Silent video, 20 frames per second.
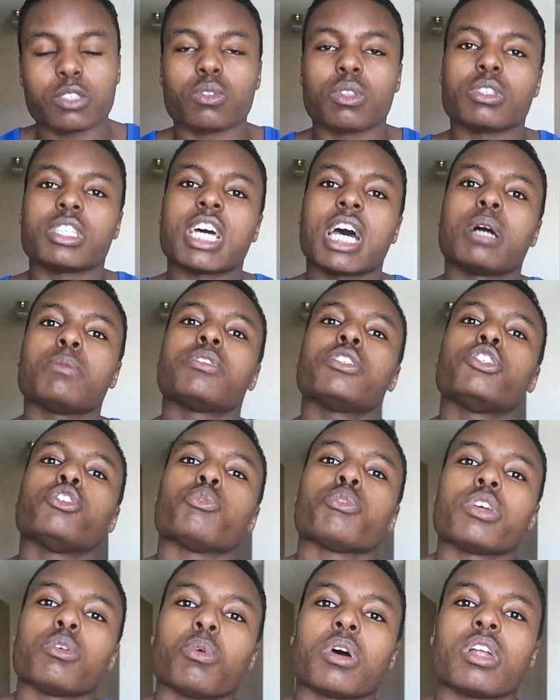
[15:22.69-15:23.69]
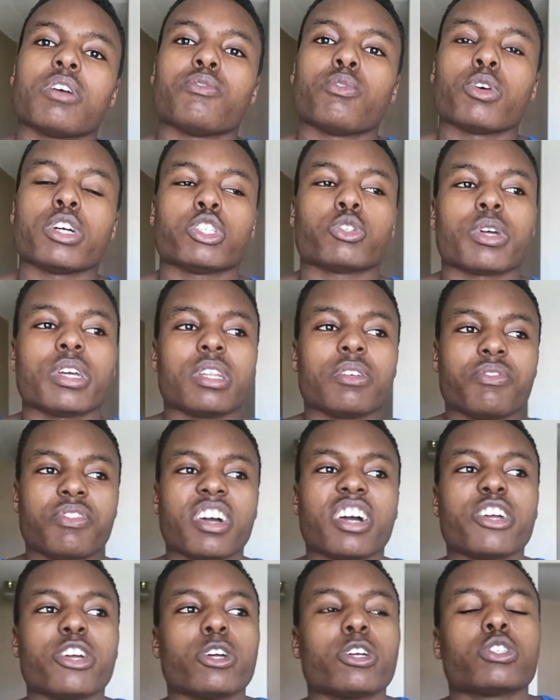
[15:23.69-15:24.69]
The times that you really want to avoid training to
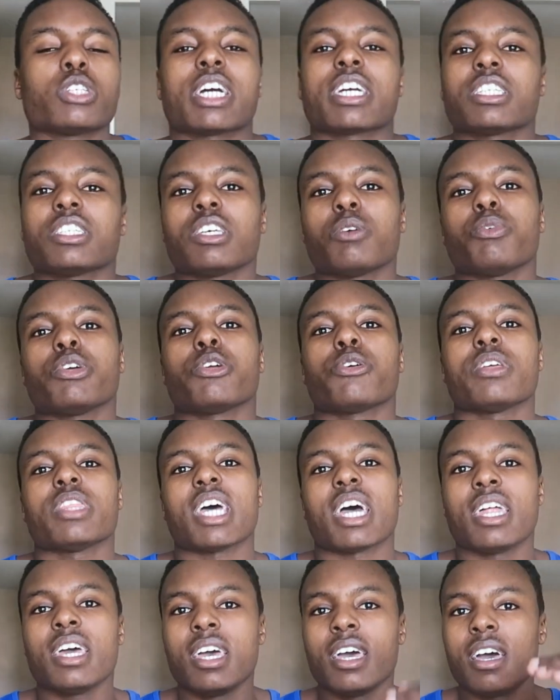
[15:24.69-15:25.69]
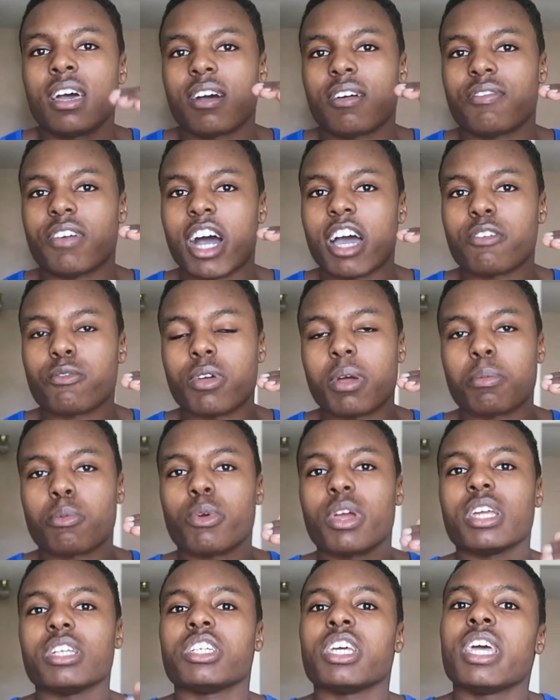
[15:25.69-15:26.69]
failure is like I said, when you're in that five rep
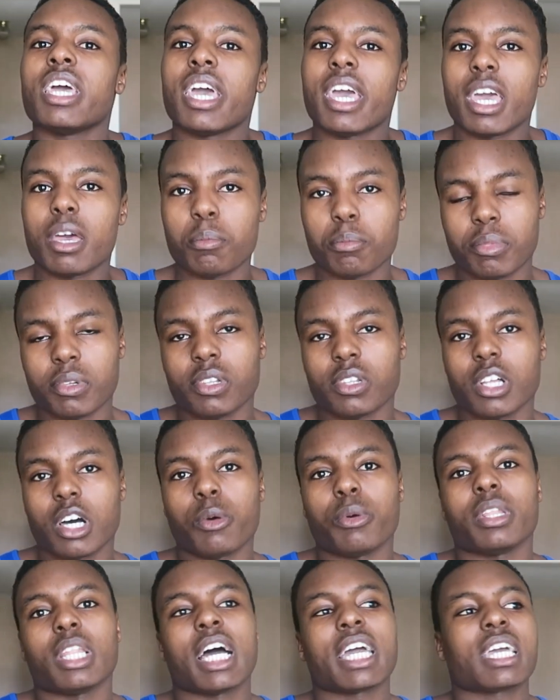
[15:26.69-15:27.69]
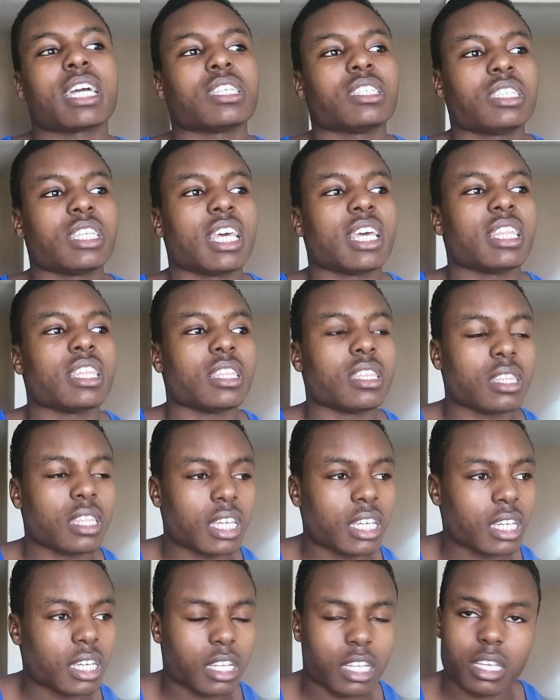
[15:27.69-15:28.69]
range and below. And like I said,
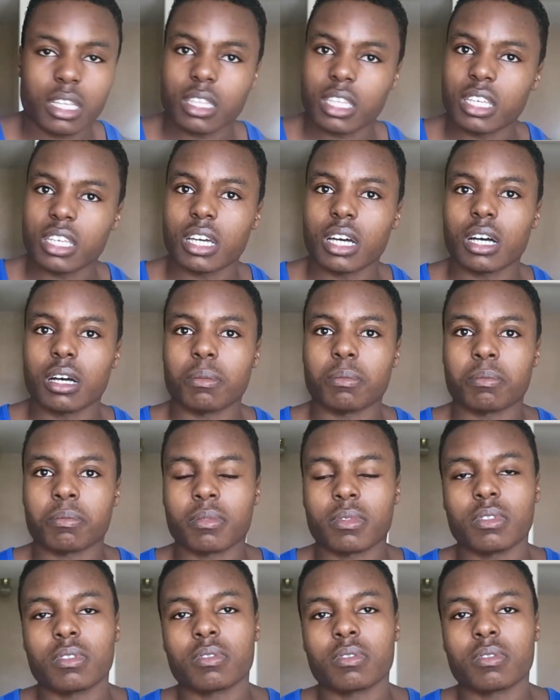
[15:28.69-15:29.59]
the, the, um,